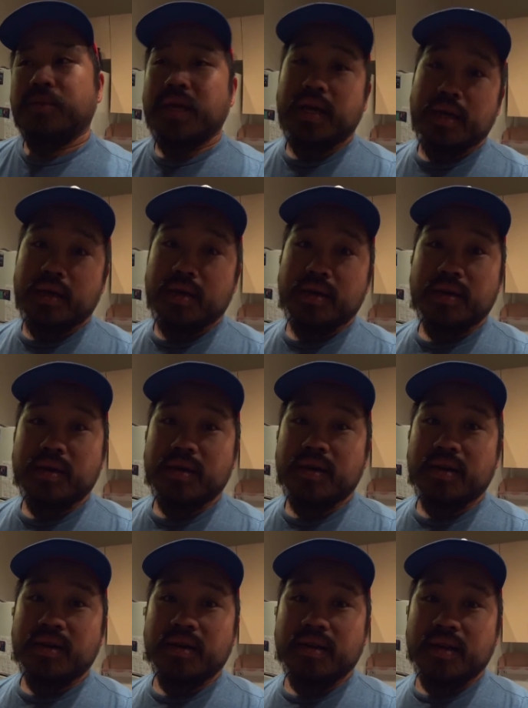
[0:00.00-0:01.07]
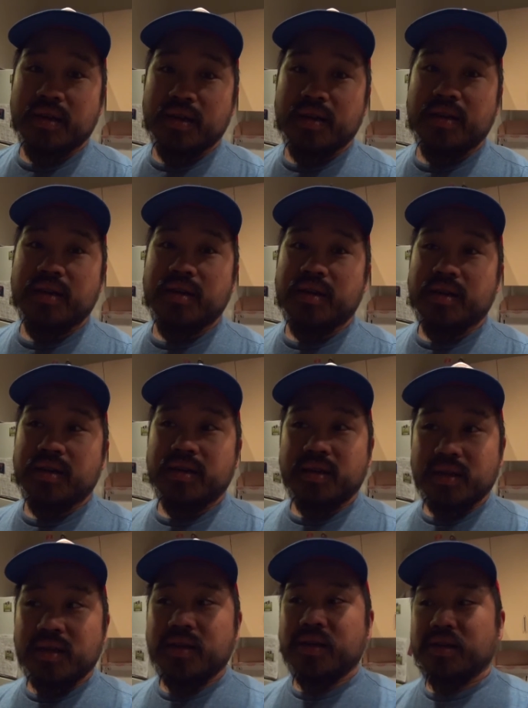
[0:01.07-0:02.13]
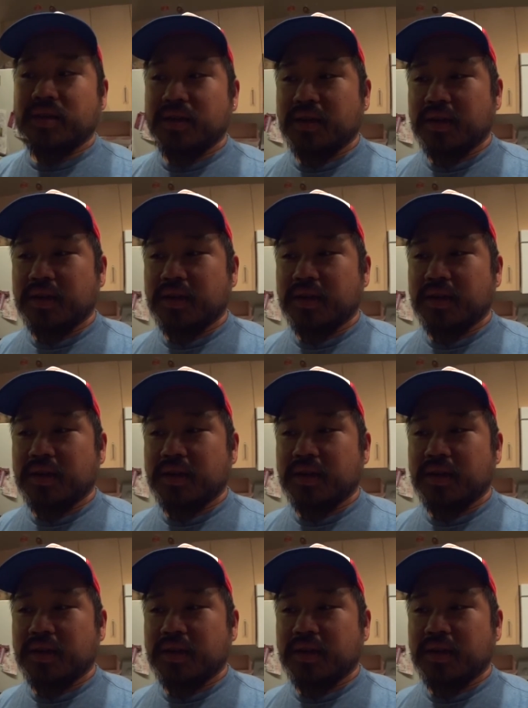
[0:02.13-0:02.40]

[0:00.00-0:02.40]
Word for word: ding, ding, ding.